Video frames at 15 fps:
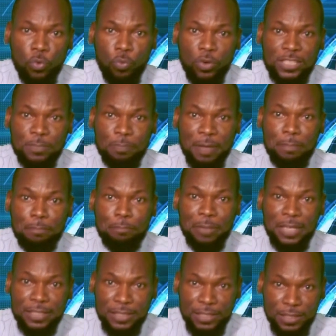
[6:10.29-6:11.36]
was being
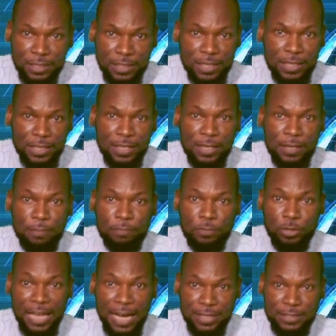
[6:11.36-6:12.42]
beaten
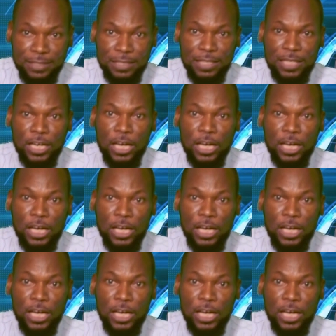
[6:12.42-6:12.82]
to death.